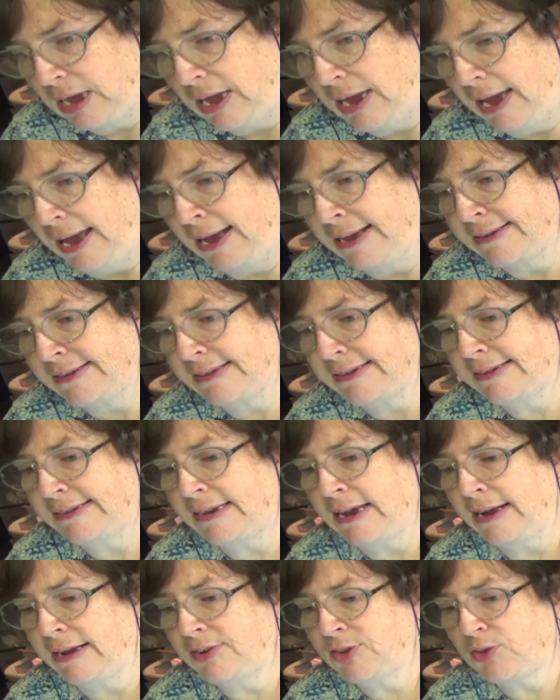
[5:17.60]
As
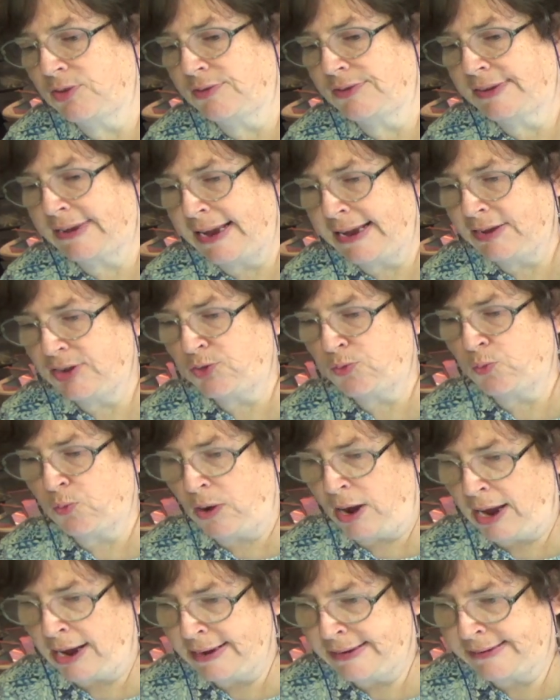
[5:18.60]
the stakes
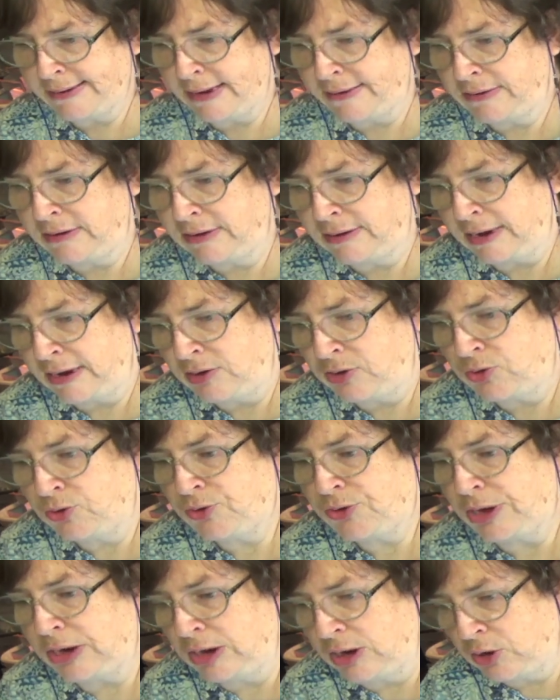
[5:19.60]
rise and the dangers
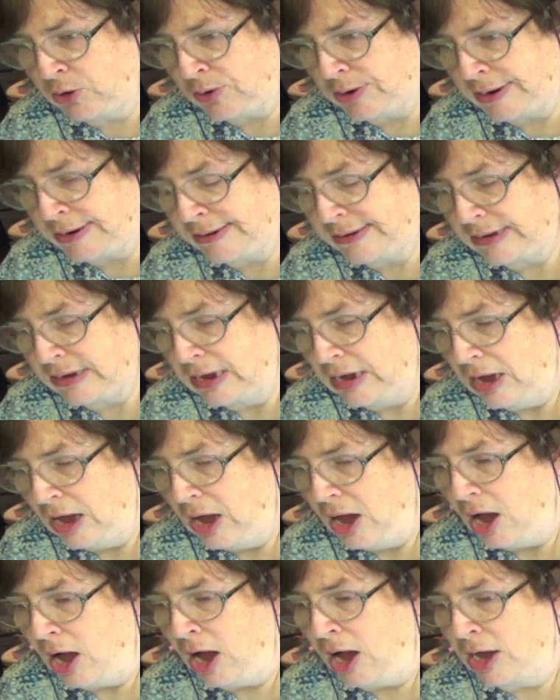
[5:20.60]
increase,
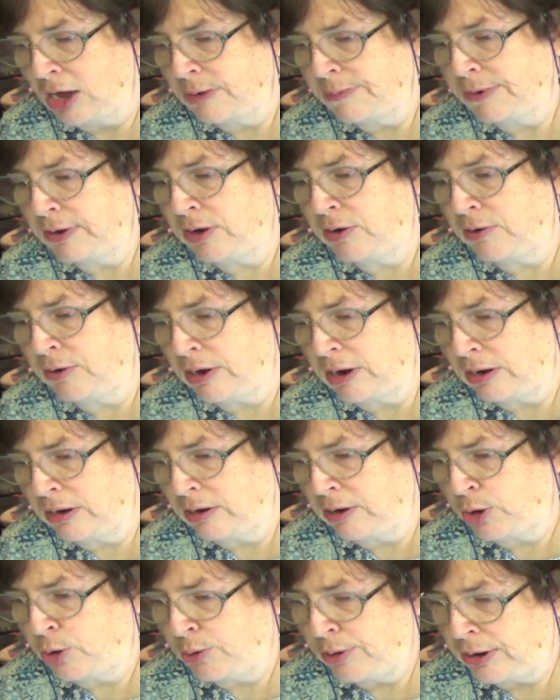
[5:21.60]
Autumn and
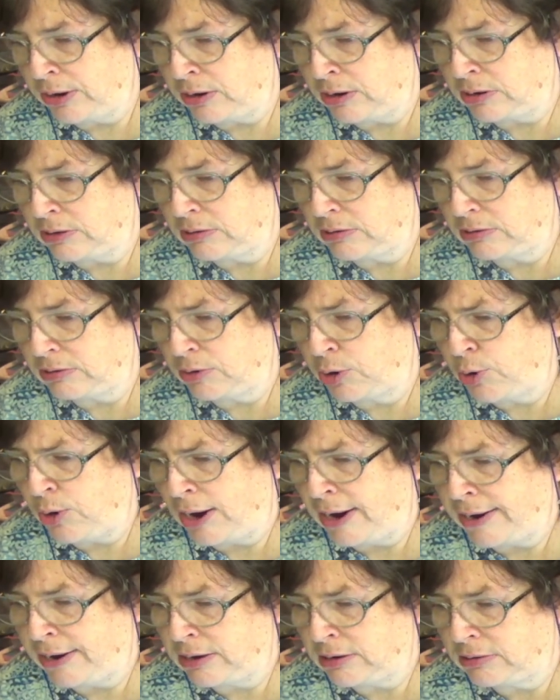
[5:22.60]
Greer
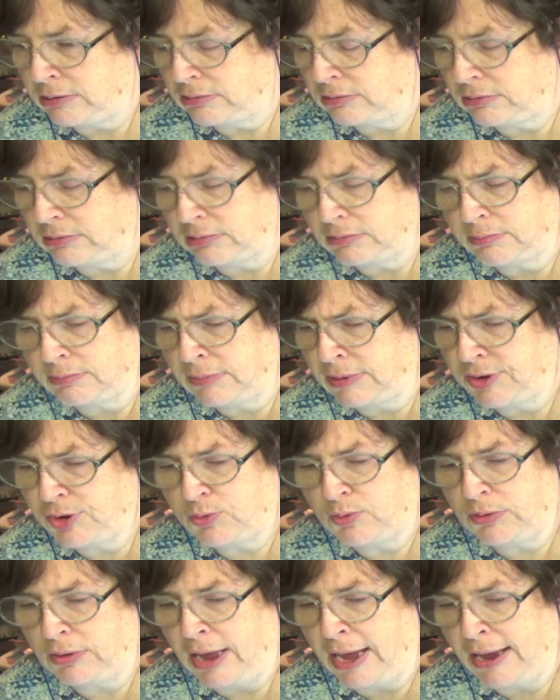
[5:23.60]
must
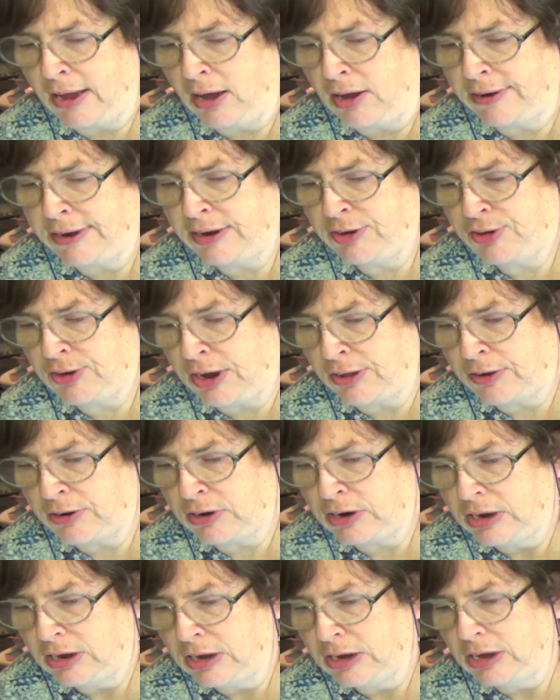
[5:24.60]
rely on each other
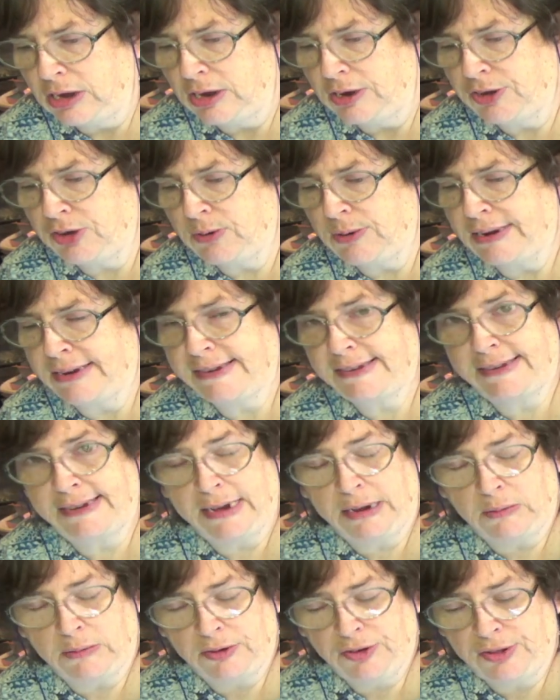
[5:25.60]
to
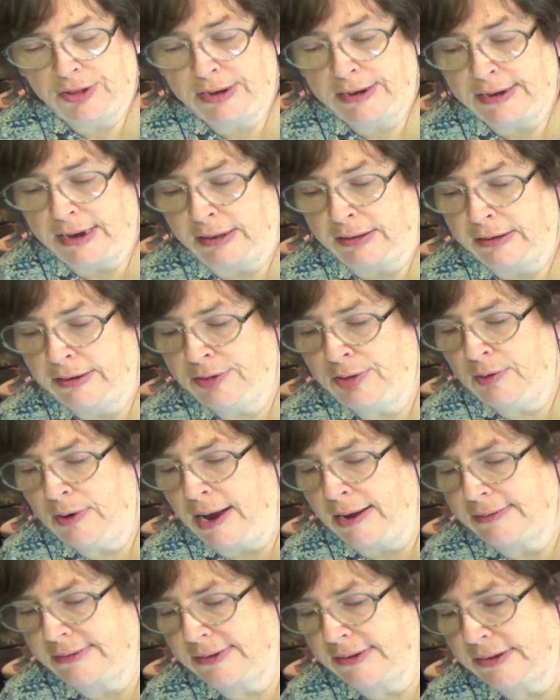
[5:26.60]
extinguish the deadly
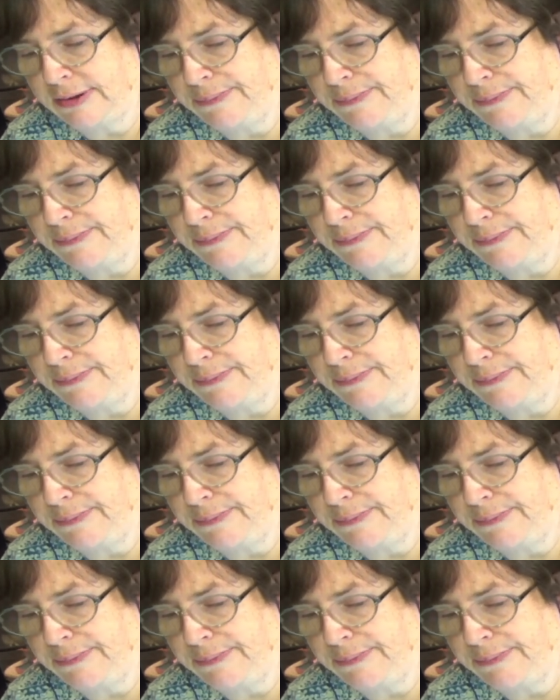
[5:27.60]
threats.